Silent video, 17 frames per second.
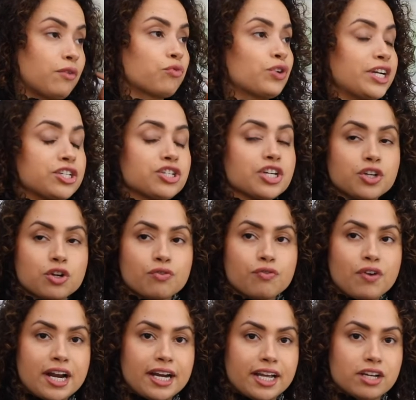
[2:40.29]
reaching your
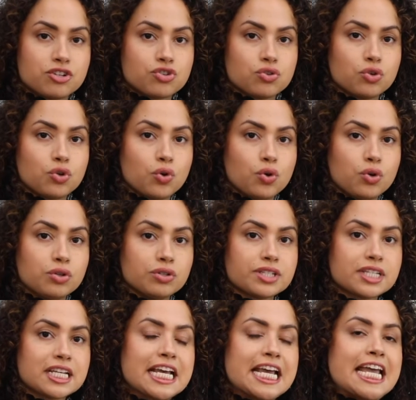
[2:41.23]
financial
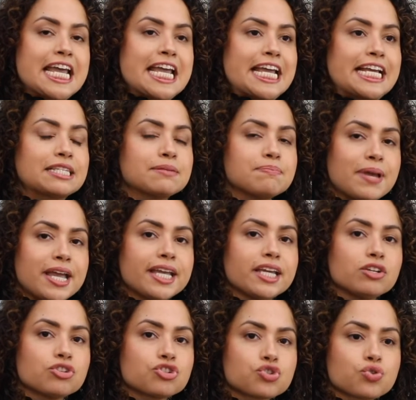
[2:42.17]
goals is
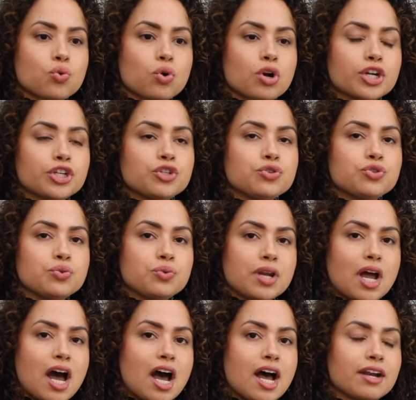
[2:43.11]
making sure you do
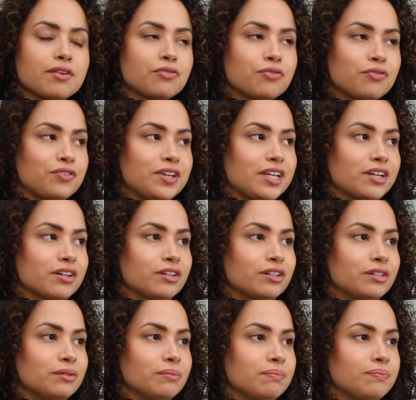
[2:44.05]
not
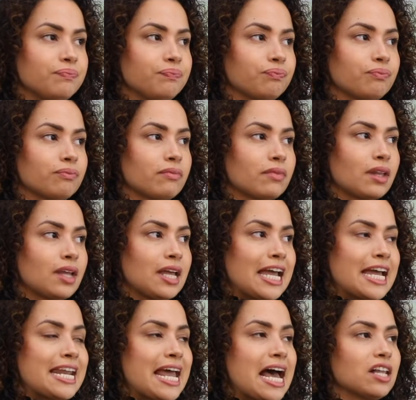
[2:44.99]
feel
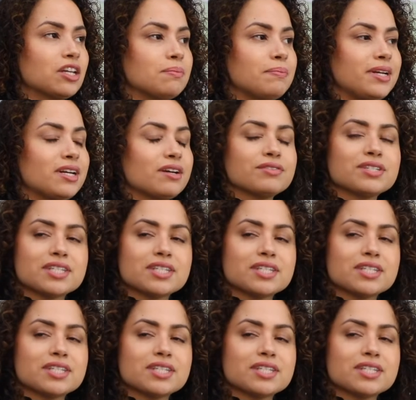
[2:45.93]
an element of